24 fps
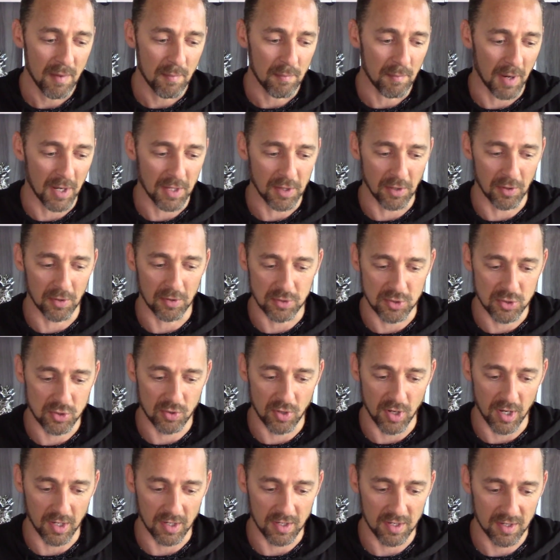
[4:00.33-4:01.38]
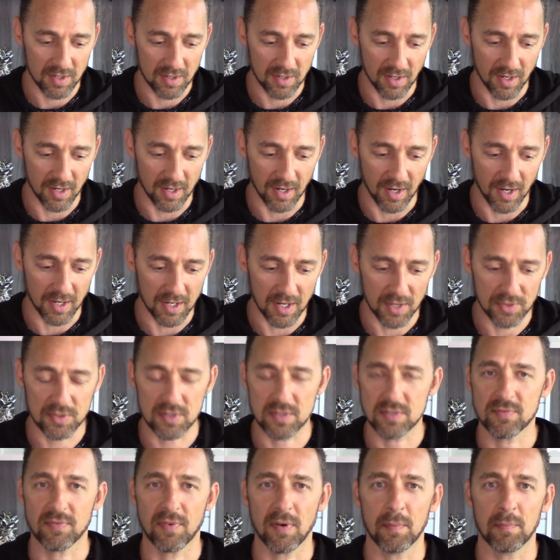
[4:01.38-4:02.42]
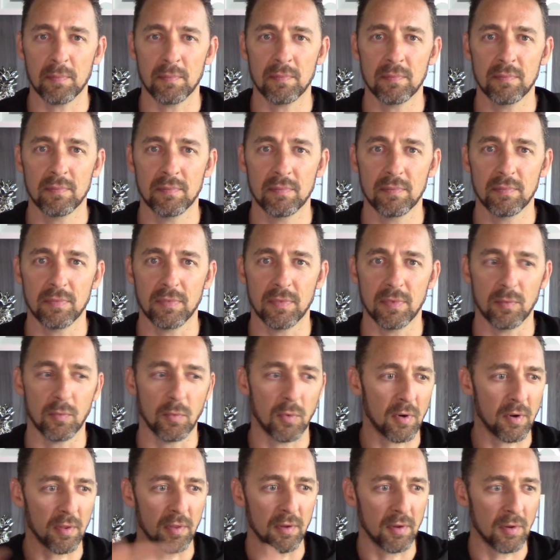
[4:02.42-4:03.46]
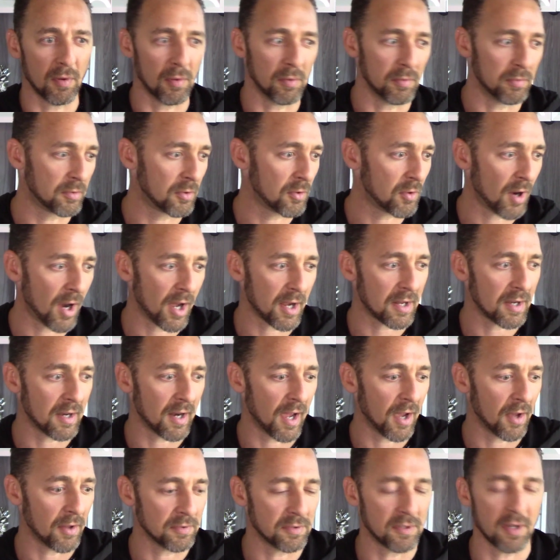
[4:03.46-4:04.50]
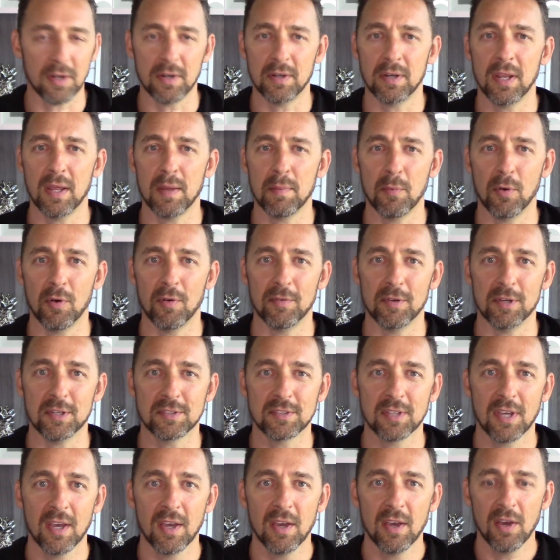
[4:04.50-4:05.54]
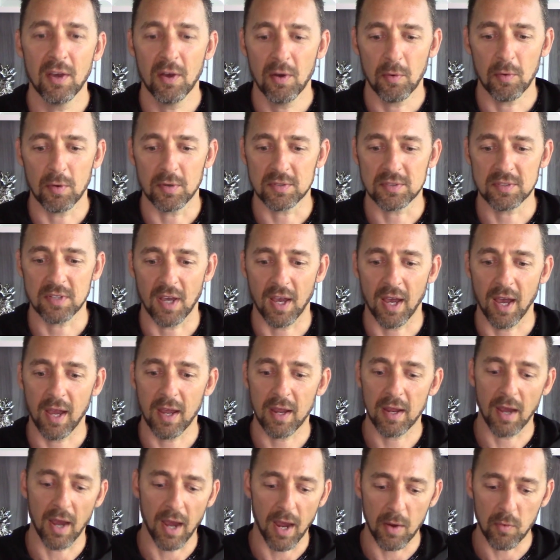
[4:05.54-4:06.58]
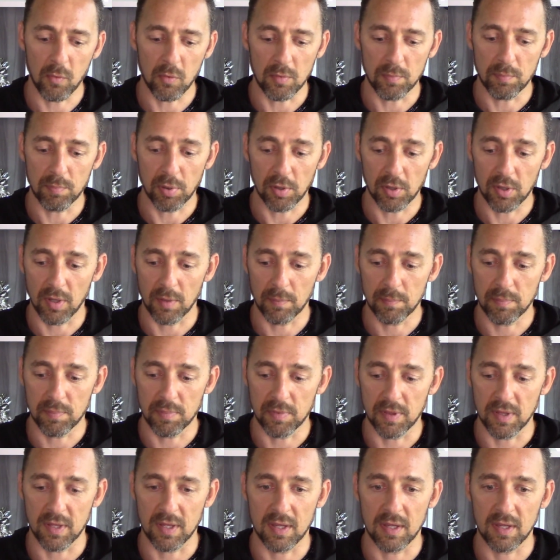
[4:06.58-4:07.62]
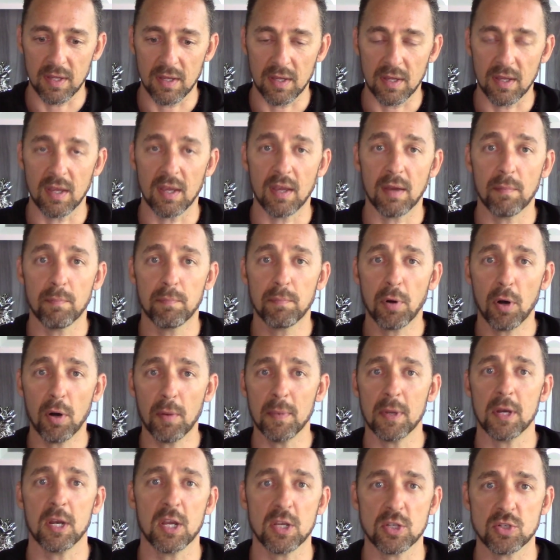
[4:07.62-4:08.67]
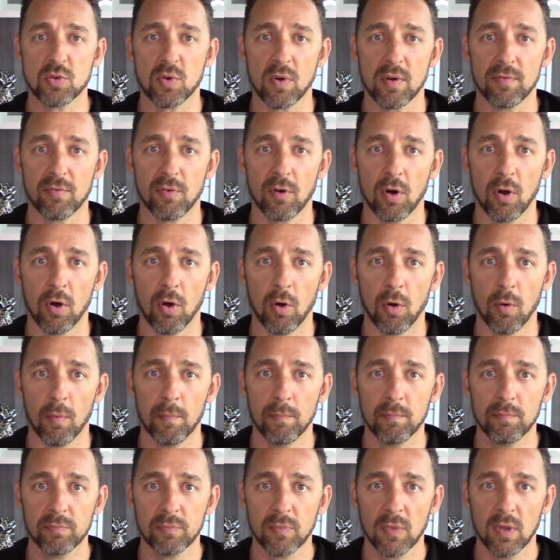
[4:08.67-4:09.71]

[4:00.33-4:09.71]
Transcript: My little trick, I, I got this from one of the old Crocodile Dundee movies, was I, I would pull up the permit history for a home